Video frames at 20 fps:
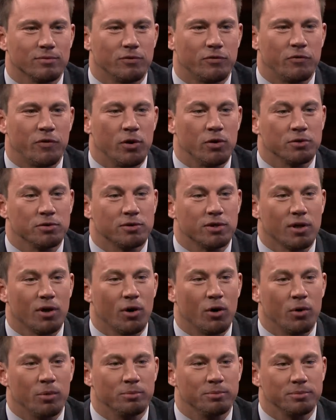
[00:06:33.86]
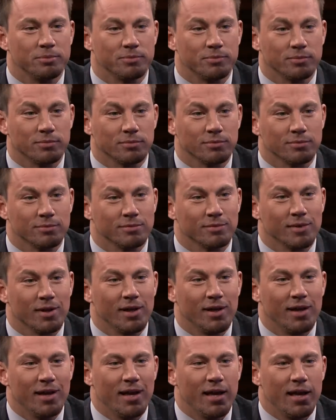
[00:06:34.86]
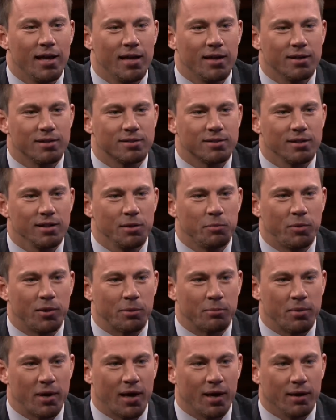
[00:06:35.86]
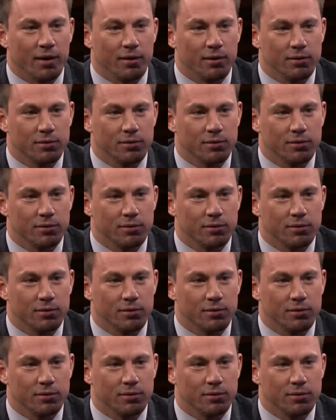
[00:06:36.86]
phones home in a sleeping bag